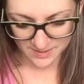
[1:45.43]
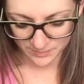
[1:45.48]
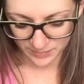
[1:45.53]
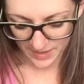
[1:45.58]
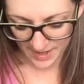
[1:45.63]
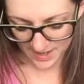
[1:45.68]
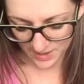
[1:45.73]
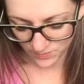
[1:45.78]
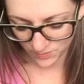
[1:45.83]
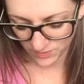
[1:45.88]

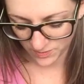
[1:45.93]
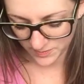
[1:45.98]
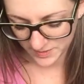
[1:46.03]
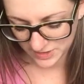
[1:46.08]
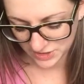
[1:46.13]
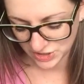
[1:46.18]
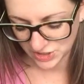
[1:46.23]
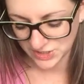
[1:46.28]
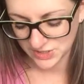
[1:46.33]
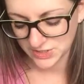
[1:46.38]
black
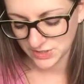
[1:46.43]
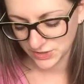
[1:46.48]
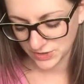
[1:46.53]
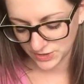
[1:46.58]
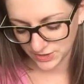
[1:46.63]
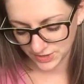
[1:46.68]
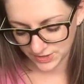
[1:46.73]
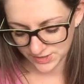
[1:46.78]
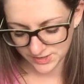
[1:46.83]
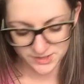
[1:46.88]
woman, she's a
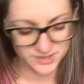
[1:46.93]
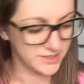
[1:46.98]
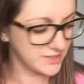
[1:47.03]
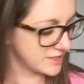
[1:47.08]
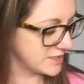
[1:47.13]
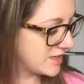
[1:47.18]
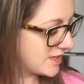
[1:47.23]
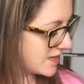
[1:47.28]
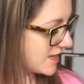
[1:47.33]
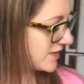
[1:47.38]

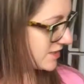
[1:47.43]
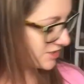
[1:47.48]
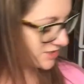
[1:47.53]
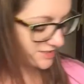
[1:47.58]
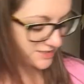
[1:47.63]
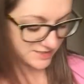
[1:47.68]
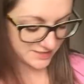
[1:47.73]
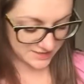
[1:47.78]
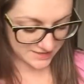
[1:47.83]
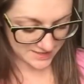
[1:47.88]
nurse.
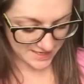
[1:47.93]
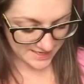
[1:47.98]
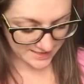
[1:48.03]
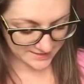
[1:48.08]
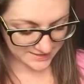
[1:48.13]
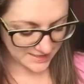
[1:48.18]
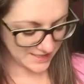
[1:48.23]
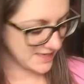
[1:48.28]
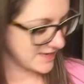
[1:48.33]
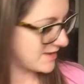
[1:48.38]
She sits
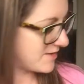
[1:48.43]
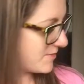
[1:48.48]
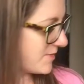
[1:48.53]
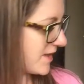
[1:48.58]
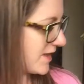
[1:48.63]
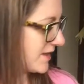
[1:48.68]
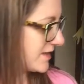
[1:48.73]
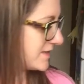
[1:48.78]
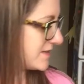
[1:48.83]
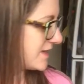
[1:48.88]
next to him,
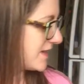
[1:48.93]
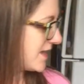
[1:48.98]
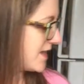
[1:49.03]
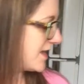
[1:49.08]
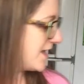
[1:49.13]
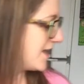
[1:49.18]
and